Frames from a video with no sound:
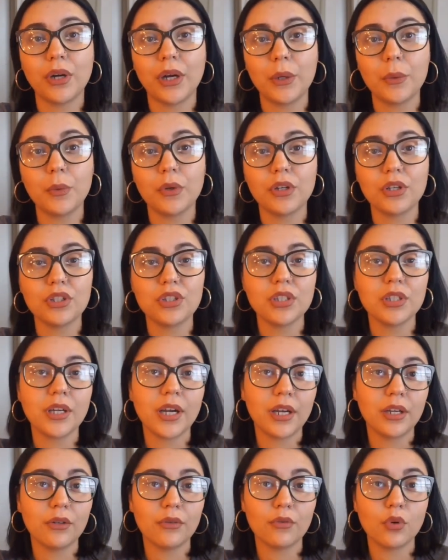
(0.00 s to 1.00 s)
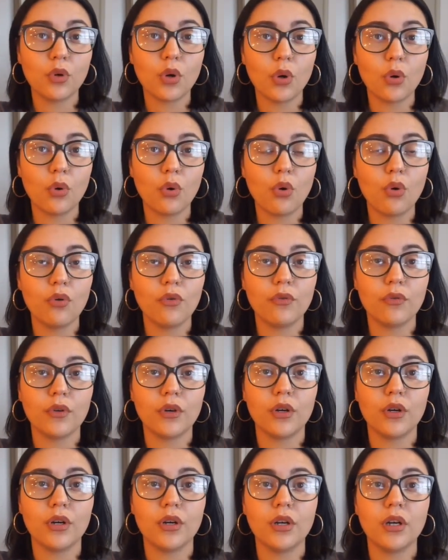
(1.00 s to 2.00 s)
I wanted to kind of go
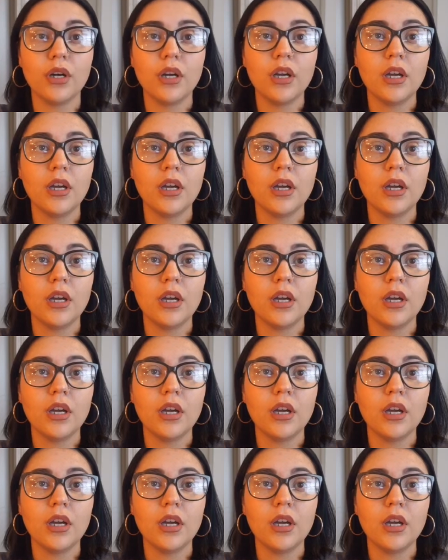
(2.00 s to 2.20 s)
over